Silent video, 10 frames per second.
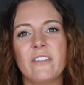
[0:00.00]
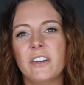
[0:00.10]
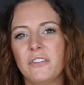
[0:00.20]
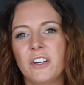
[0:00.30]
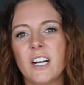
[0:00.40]

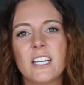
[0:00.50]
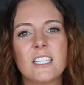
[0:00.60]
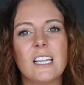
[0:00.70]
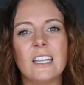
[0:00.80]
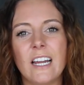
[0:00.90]
If you
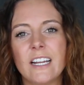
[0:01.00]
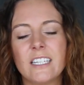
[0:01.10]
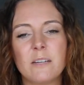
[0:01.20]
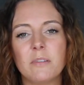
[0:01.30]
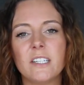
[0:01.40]
guys liked
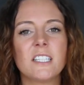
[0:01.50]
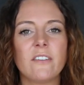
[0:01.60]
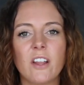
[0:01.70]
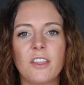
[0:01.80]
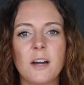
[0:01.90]
it, please
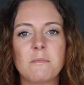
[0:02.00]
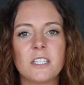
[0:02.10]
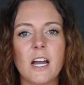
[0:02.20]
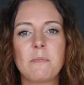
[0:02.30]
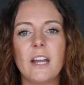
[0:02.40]
give it a thumbs
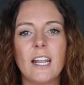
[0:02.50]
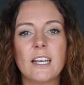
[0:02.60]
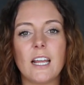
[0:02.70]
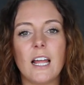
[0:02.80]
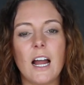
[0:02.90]
up,
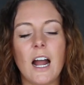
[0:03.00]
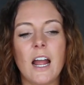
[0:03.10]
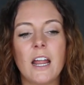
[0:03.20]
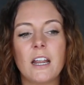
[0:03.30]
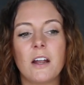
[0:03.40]
and
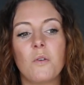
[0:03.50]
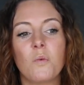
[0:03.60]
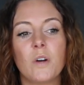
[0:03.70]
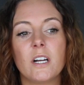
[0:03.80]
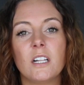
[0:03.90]
I
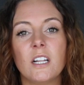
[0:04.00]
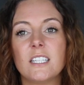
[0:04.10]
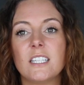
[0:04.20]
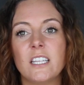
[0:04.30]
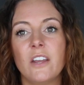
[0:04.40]
will
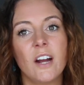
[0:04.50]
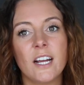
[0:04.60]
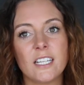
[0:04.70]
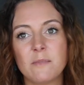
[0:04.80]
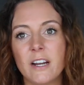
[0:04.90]
see you
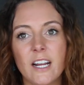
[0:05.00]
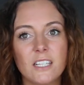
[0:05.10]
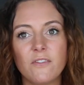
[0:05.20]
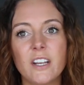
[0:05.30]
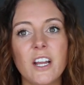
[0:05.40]
guys in my
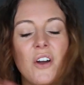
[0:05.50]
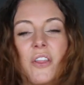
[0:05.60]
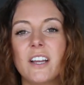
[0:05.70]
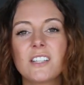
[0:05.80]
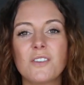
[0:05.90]
next video.
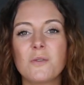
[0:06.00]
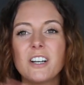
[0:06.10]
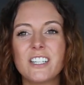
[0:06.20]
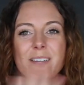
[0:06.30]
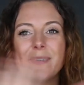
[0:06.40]
Thanks for
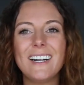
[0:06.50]
watching.